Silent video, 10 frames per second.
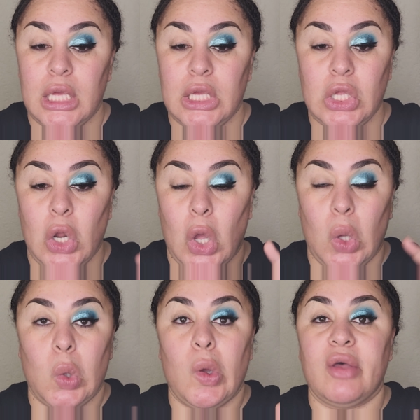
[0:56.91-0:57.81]
you
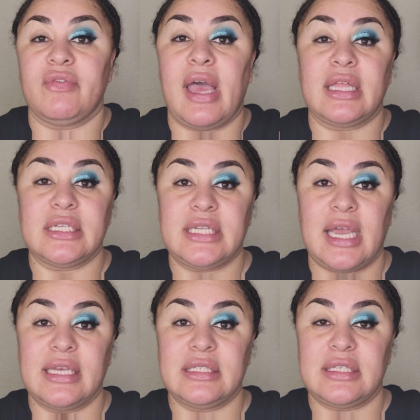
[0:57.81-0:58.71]
know,
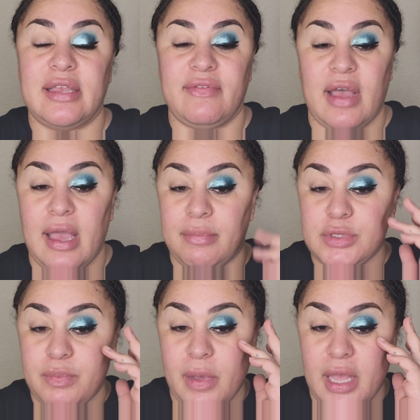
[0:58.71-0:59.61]
Valentine's Day
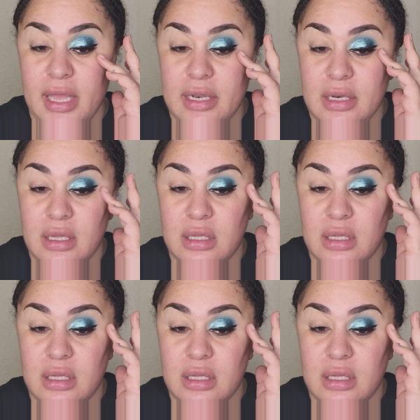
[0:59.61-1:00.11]
vibes, but